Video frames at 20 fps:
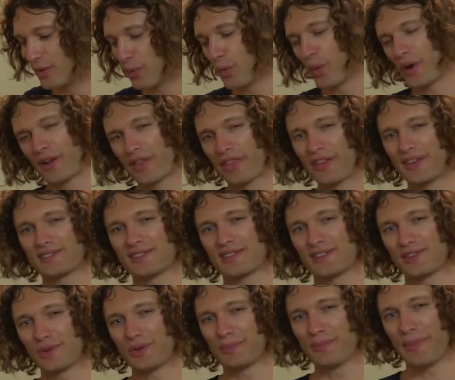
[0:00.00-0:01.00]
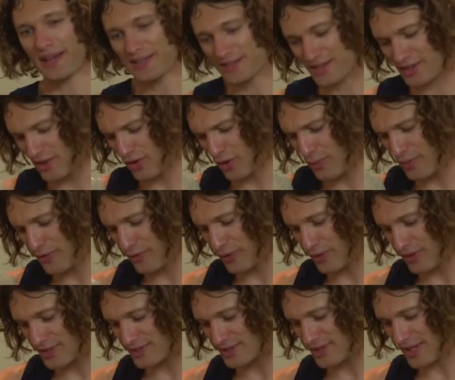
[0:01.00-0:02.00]
One of the things they do in Mexico before
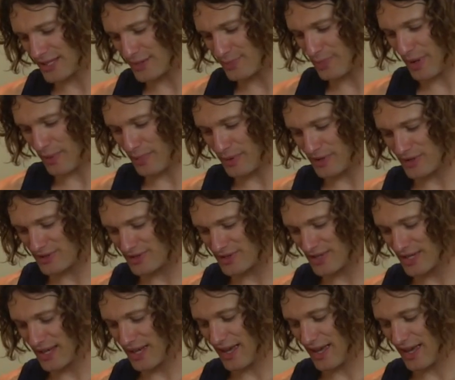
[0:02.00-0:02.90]
they slice peppers